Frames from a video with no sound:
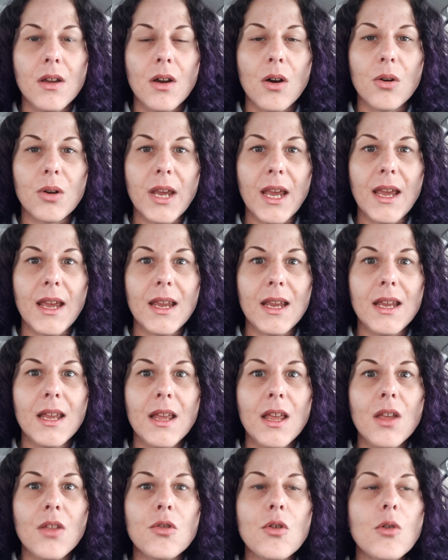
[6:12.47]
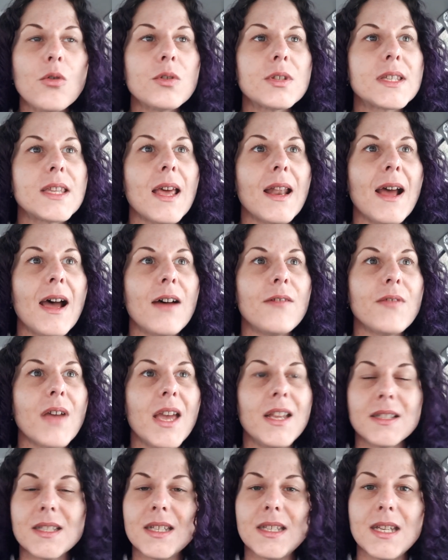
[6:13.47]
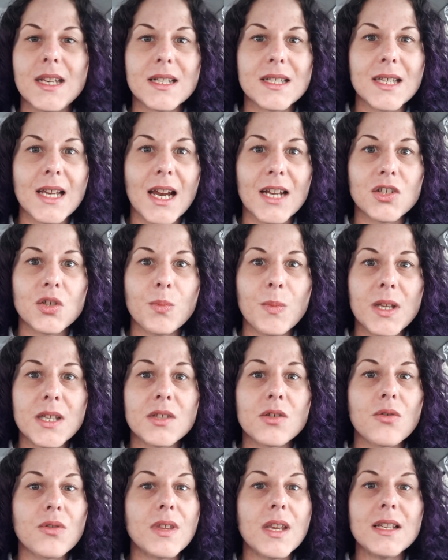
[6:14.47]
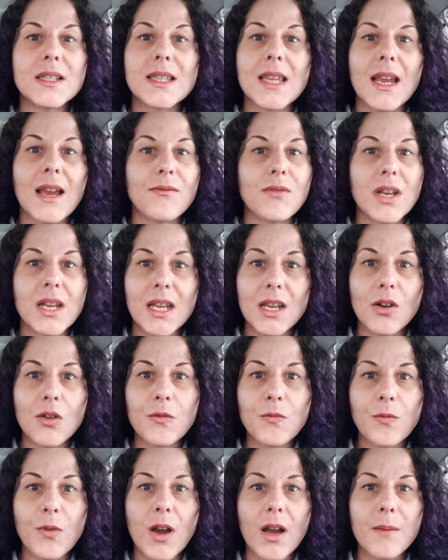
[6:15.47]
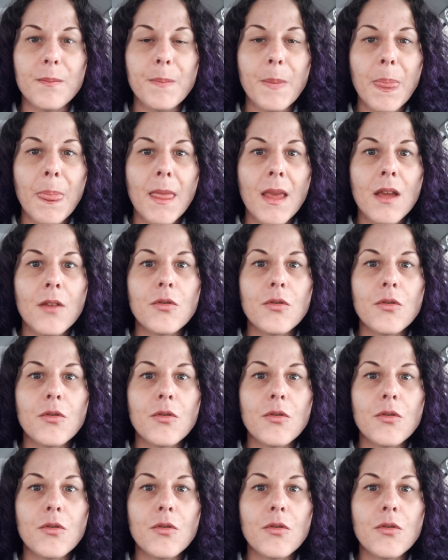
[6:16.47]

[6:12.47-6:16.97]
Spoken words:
Okay? Those that have entity attachments or things they haven't healed from,